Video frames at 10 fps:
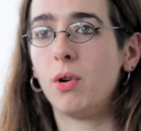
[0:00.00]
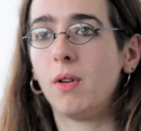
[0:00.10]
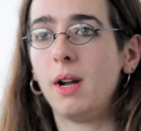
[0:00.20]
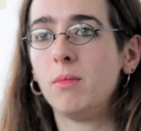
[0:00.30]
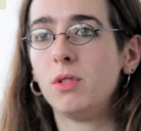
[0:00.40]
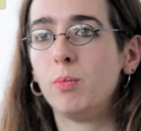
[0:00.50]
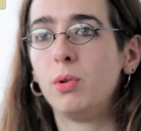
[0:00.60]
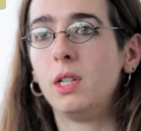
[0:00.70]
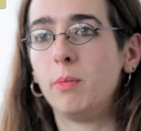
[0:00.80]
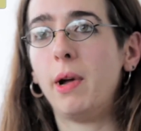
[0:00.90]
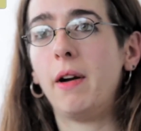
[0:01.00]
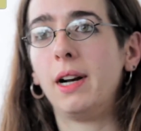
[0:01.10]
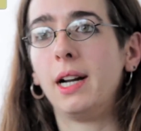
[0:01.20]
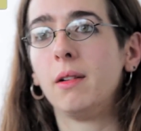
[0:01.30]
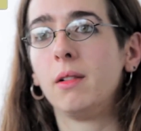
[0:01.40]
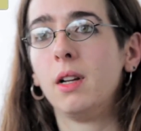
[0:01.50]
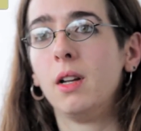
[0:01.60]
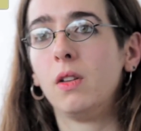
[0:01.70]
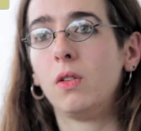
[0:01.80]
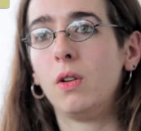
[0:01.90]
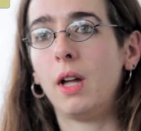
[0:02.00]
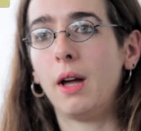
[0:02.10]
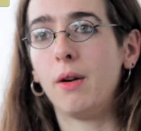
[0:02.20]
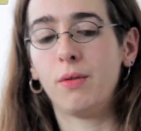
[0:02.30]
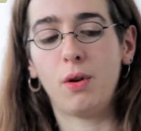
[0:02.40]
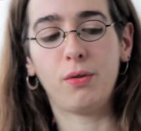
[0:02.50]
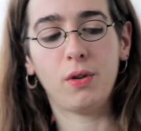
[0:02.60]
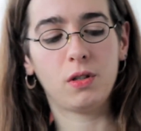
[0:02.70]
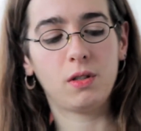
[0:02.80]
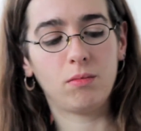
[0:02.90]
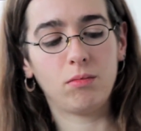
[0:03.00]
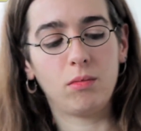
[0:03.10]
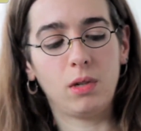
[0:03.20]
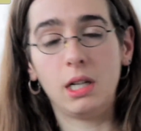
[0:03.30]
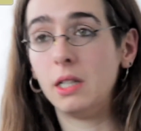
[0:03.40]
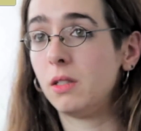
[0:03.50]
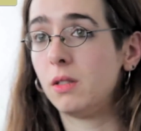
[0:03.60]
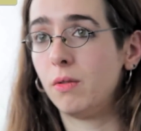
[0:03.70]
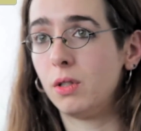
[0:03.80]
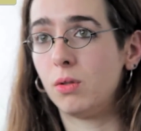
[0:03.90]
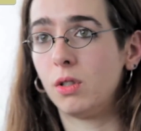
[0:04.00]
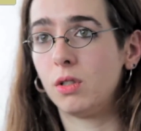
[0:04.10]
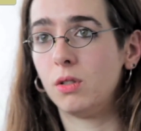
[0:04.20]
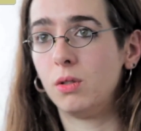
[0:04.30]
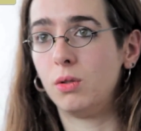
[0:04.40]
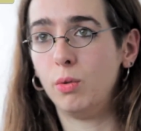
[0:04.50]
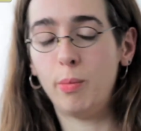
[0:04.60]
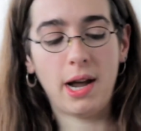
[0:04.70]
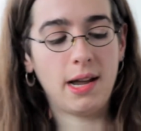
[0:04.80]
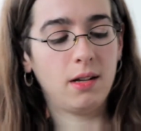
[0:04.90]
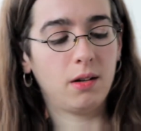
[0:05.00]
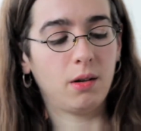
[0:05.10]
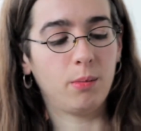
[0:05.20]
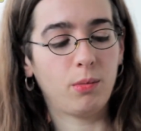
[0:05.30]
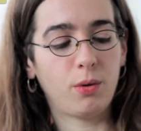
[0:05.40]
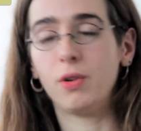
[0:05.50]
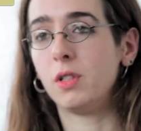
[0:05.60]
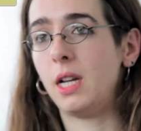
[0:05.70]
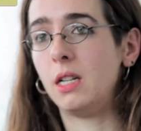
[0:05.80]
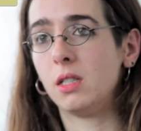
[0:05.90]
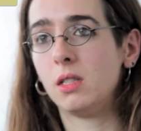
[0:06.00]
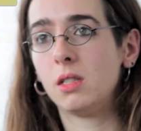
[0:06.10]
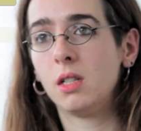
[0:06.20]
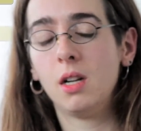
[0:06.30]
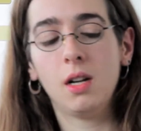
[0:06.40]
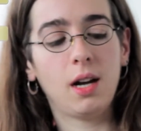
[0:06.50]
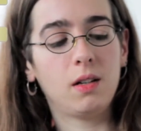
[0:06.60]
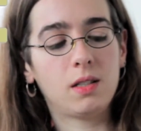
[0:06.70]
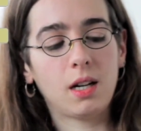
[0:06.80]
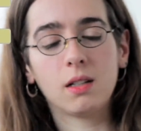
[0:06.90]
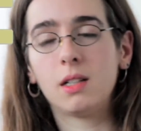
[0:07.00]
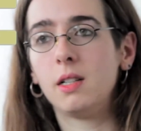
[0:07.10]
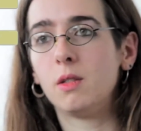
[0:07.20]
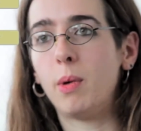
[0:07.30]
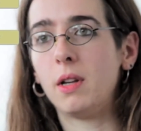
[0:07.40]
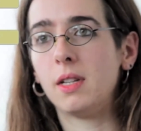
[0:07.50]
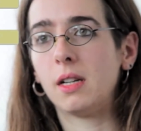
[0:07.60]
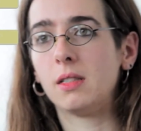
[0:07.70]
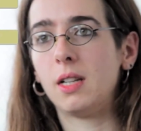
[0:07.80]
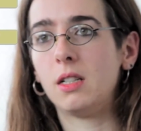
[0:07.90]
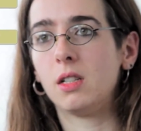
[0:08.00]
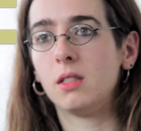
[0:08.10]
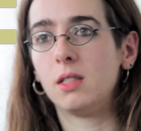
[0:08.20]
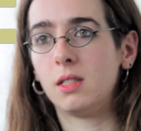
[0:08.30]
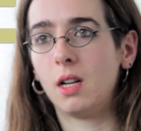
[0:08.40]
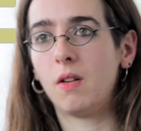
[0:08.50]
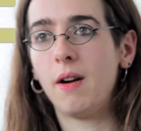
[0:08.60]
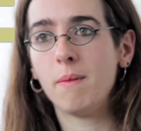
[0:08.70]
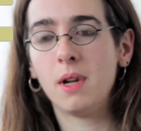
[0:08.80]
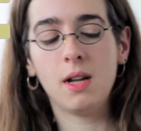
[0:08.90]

programs put in parallel. So you have a first list of instructions to do by um, a first agent and a second list by a second agent, etc.